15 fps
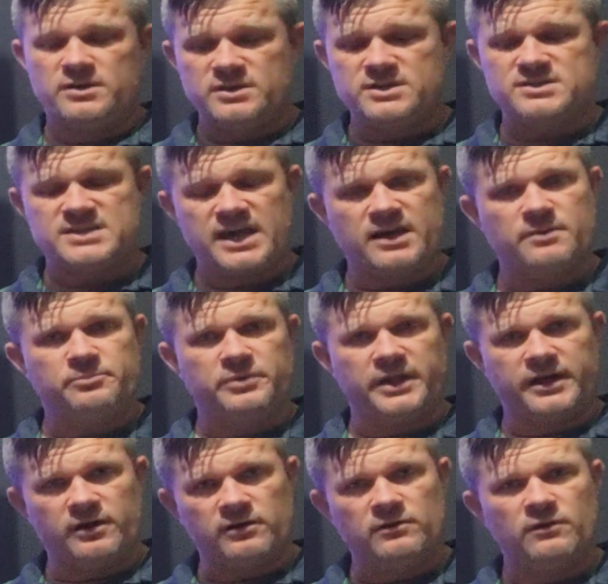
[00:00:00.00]
the second
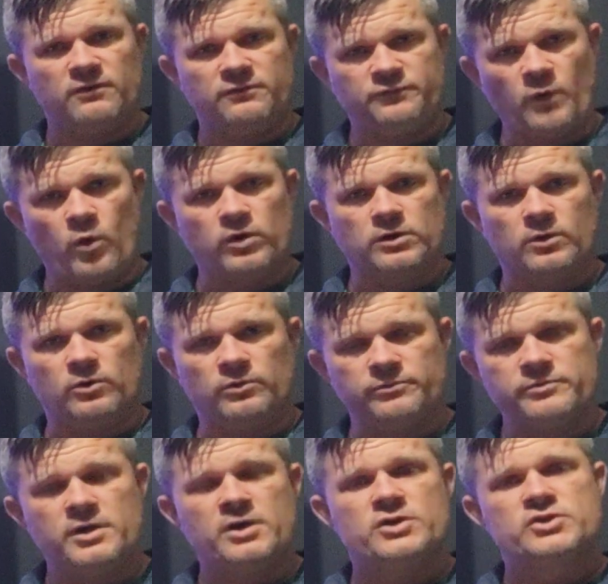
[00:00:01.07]
player 4 gold,